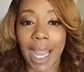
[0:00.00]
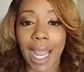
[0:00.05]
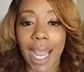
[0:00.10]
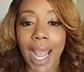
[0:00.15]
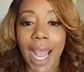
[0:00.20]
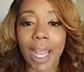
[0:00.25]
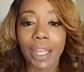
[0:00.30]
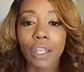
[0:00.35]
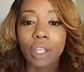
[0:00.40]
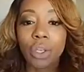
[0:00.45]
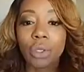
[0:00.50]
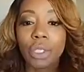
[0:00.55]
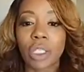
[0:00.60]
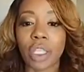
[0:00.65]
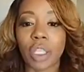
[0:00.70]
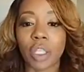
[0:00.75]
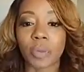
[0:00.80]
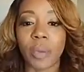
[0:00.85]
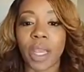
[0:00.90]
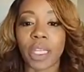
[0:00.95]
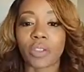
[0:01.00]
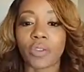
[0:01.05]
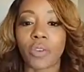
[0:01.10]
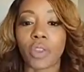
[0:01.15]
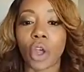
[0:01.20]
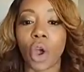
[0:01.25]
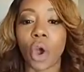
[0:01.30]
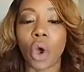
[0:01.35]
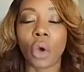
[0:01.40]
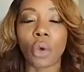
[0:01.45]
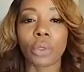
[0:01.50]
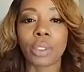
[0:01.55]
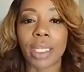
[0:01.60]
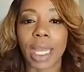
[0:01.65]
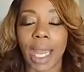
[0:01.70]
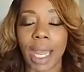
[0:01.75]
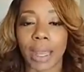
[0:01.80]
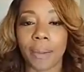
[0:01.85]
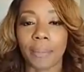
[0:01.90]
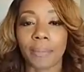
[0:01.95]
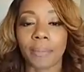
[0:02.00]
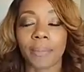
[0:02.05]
and use the space for the whole day?